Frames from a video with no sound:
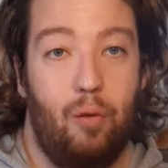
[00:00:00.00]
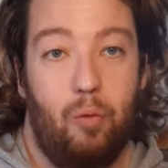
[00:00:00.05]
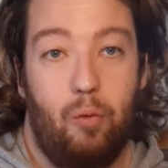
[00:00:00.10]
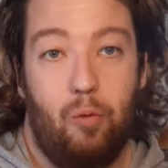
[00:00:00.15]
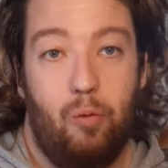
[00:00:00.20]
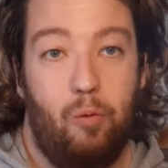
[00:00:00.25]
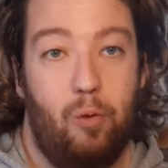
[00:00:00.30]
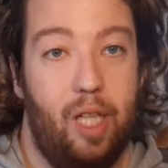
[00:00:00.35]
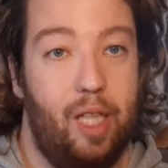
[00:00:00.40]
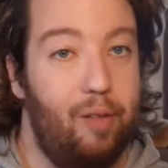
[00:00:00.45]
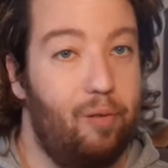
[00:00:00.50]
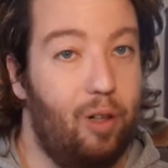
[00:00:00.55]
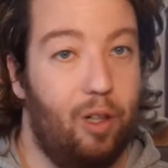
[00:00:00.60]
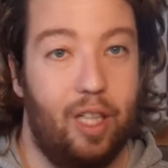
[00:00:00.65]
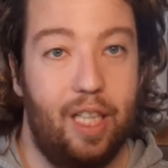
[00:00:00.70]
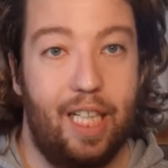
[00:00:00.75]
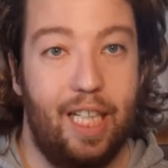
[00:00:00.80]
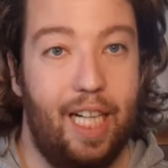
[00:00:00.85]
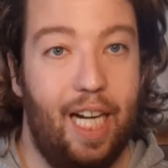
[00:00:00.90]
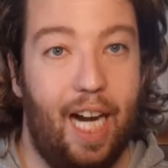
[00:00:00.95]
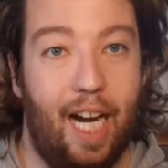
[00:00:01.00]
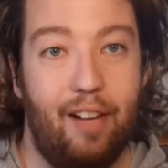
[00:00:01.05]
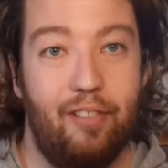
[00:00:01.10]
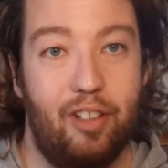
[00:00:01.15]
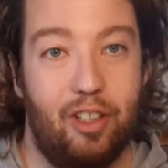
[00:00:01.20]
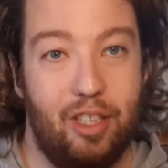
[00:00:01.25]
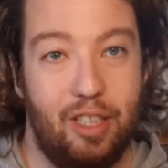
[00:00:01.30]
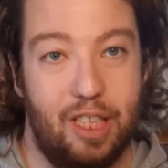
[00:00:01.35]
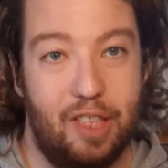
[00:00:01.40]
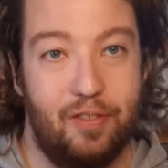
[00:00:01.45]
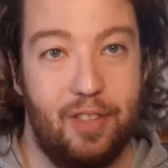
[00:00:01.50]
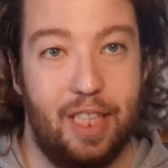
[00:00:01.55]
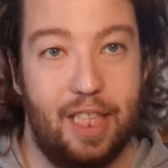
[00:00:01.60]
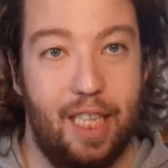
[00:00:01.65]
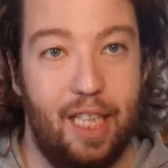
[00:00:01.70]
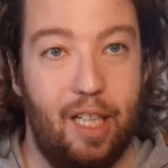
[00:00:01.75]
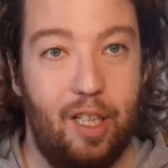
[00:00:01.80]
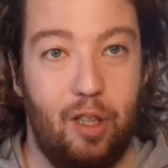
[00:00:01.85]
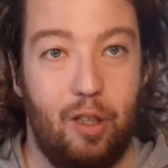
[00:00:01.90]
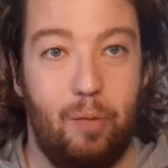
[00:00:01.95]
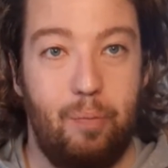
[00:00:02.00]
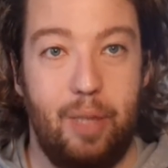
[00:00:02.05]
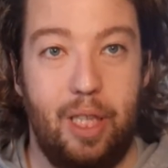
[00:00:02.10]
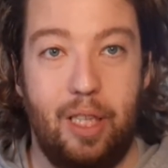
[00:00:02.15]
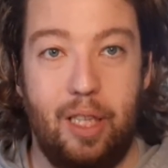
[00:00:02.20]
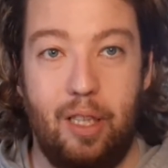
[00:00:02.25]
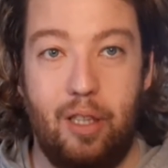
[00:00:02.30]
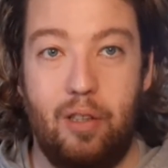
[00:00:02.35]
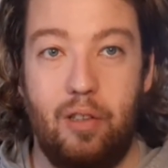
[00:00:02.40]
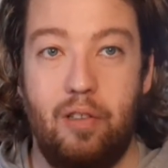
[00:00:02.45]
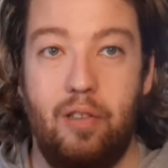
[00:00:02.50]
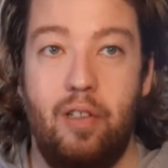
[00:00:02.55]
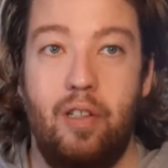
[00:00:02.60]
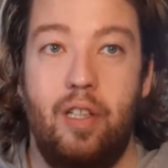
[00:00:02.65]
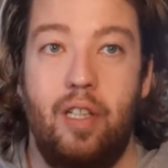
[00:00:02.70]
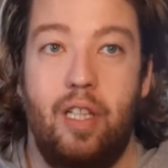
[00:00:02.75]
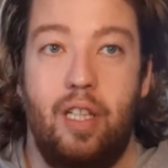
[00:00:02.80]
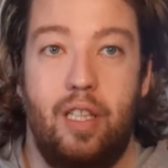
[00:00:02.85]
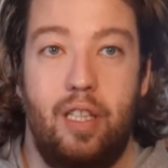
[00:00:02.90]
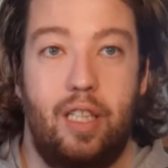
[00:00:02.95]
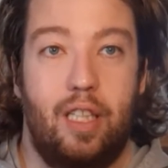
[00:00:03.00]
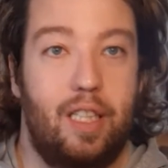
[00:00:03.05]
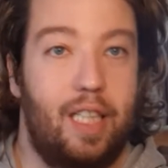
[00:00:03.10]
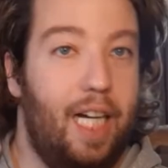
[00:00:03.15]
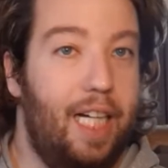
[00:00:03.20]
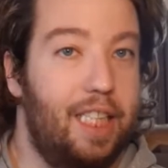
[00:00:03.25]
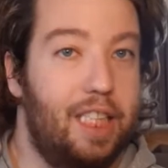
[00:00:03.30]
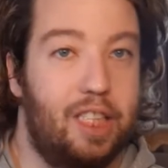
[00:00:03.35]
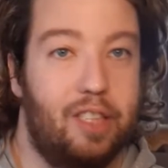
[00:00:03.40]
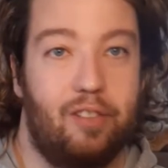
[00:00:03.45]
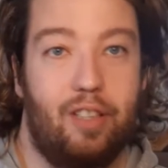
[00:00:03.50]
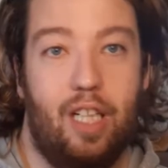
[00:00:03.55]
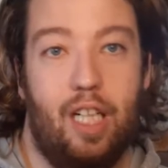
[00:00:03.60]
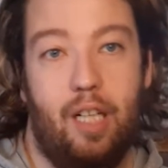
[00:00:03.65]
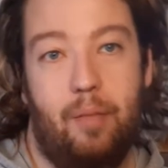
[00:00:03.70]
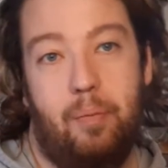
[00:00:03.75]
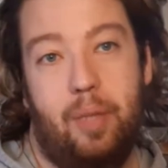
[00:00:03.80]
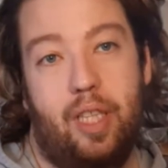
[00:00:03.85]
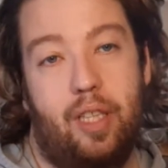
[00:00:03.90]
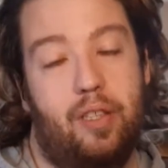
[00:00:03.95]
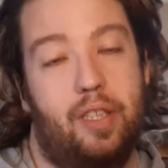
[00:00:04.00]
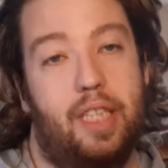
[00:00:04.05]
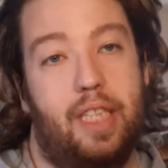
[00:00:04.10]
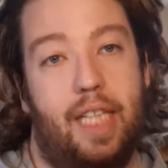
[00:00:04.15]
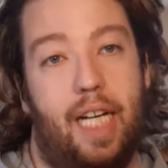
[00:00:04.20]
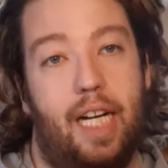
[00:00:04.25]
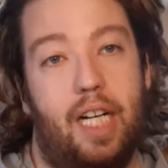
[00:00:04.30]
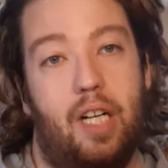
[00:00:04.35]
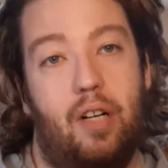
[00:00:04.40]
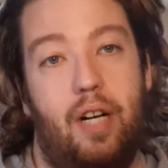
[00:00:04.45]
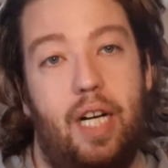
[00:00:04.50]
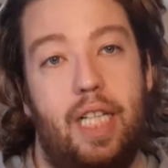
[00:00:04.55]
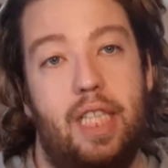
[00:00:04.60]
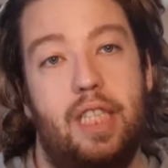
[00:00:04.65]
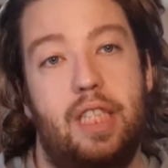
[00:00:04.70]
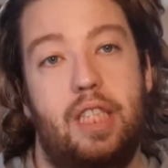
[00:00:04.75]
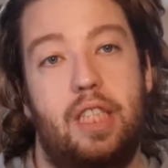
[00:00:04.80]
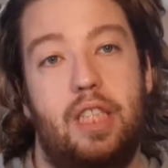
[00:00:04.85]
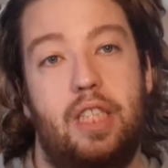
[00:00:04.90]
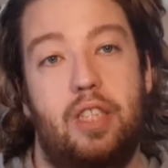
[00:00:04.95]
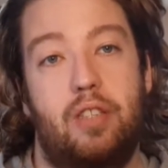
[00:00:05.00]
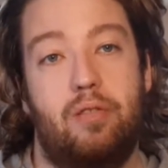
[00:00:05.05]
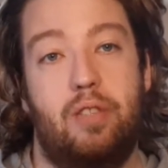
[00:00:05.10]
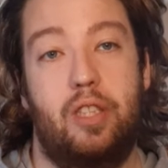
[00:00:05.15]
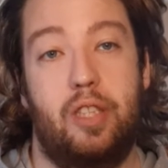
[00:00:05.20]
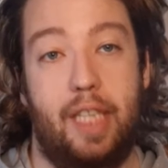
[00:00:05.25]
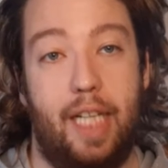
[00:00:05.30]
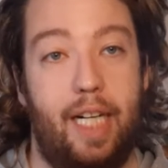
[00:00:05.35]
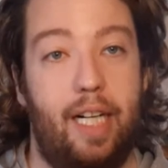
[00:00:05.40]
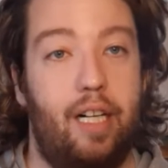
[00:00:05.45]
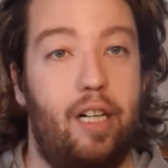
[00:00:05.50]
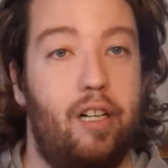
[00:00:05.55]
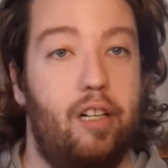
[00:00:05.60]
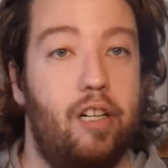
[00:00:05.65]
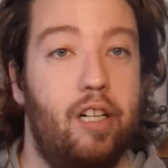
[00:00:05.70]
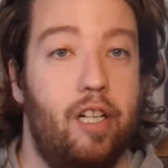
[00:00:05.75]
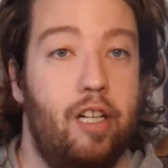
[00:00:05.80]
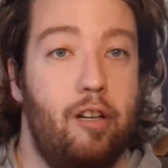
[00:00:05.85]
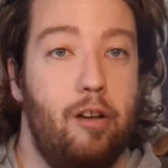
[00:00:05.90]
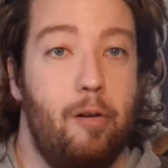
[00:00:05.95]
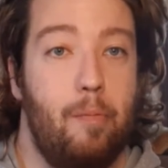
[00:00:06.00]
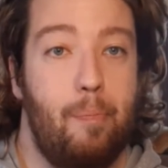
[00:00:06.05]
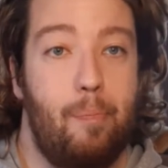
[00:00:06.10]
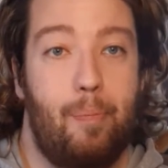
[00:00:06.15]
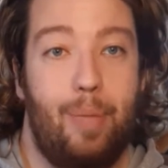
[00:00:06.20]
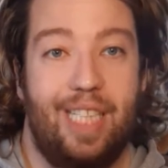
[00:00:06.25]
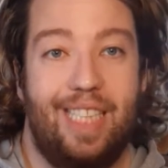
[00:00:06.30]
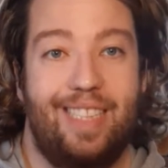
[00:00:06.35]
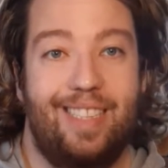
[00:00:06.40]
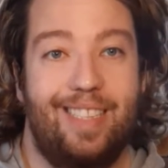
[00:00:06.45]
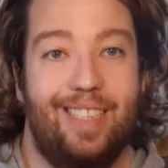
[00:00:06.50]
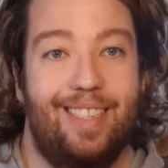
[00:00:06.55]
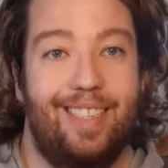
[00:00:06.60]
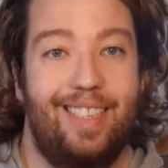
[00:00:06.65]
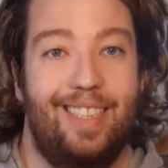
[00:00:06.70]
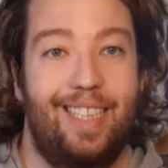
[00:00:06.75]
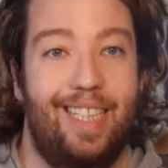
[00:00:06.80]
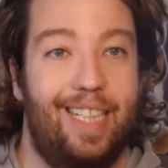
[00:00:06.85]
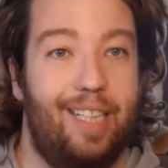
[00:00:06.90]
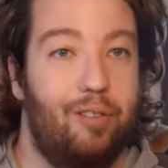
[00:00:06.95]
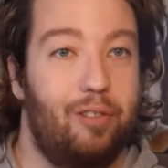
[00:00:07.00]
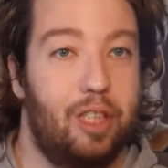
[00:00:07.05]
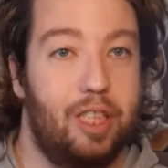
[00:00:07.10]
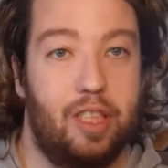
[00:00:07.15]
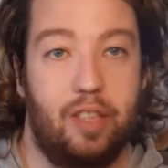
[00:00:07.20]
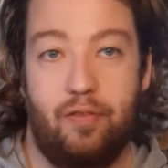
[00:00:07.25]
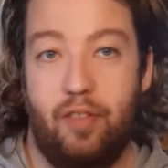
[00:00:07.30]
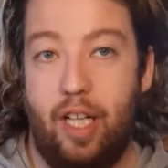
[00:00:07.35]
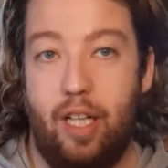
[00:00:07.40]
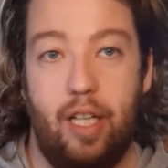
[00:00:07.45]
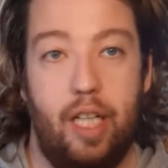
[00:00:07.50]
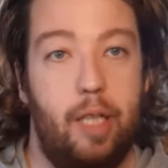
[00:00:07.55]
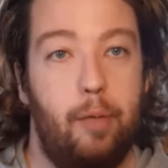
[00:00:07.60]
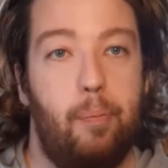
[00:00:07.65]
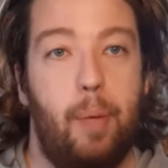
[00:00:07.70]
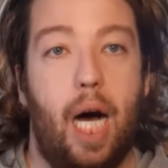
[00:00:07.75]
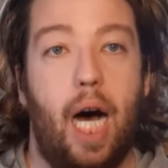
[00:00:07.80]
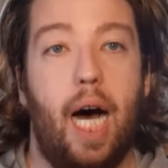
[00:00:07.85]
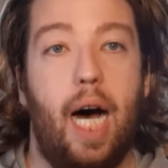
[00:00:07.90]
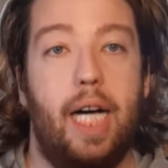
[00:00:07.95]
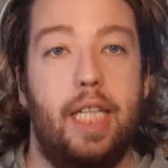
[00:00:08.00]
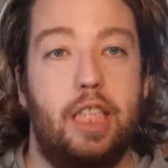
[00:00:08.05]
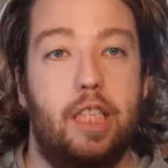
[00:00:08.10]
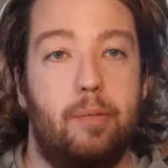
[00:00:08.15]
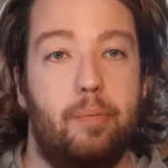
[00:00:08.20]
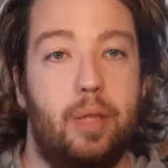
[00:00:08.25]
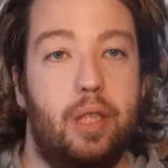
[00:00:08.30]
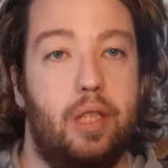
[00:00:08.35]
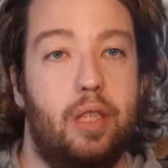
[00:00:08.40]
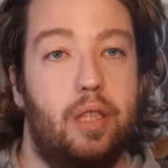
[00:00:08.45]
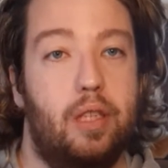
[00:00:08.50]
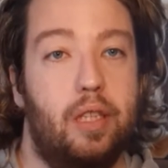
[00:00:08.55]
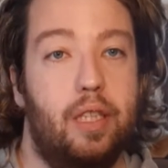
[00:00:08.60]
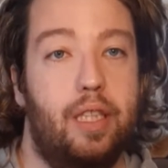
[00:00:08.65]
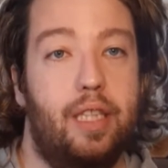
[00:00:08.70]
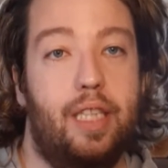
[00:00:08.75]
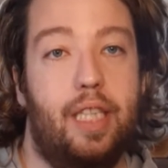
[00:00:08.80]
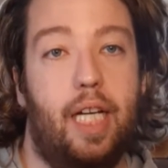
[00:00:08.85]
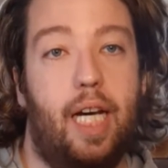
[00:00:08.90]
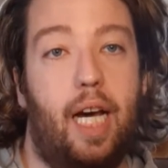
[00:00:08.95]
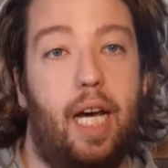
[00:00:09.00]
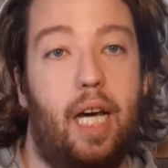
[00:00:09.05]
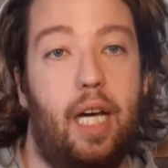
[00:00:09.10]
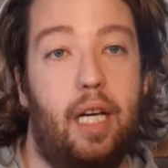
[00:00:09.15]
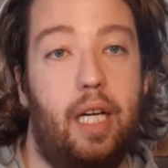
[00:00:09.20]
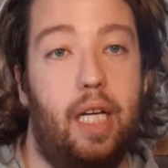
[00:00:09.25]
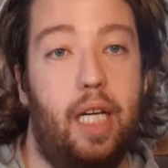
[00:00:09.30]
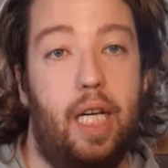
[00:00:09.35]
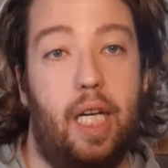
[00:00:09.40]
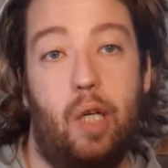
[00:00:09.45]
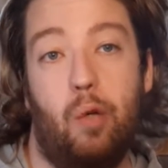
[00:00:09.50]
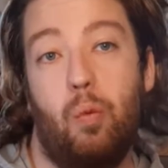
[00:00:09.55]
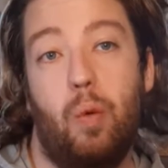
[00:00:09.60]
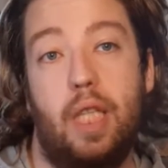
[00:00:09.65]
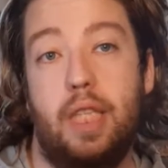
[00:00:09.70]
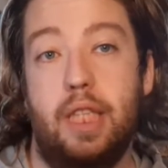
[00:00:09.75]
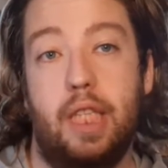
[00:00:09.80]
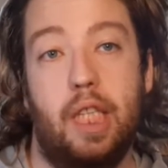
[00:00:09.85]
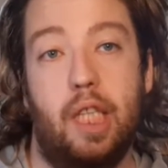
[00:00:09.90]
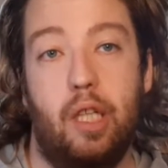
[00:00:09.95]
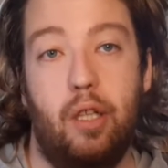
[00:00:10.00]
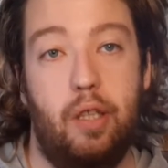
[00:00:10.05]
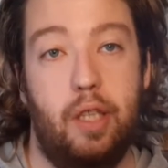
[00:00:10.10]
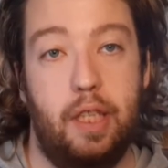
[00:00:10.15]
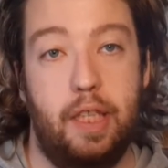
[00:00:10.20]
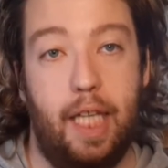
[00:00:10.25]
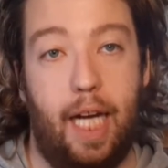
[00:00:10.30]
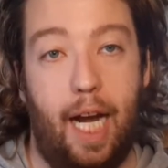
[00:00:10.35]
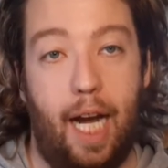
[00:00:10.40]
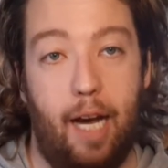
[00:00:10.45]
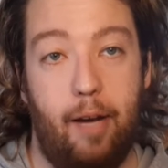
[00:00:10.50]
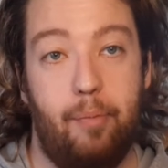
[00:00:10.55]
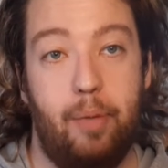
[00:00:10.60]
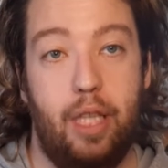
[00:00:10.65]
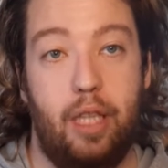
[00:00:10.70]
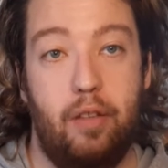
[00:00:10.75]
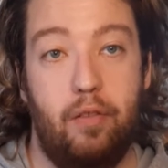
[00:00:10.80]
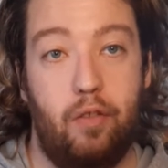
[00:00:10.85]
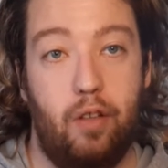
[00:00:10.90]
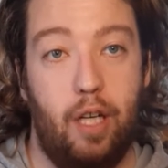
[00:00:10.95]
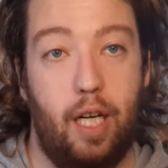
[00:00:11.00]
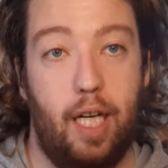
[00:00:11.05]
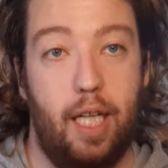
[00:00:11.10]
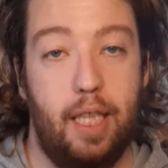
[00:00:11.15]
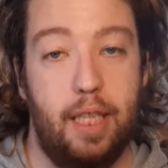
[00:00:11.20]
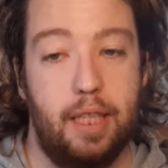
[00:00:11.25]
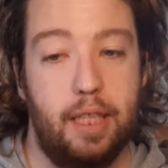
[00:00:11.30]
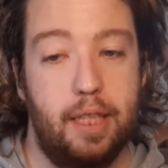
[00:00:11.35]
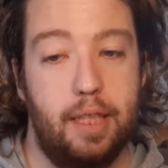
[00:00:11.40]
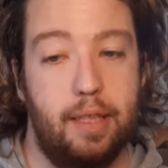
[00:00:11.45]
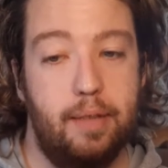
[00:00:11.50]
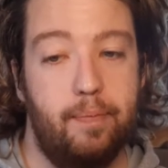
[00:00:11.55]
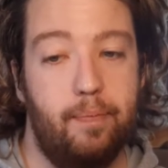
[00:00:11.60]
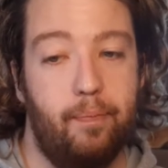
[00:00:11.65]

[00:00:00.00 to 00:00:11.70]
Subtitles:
we weren't going to have Christmas at home. The lights were up and all the decorations were there, but it was very possible that it wasn't going to happen for us.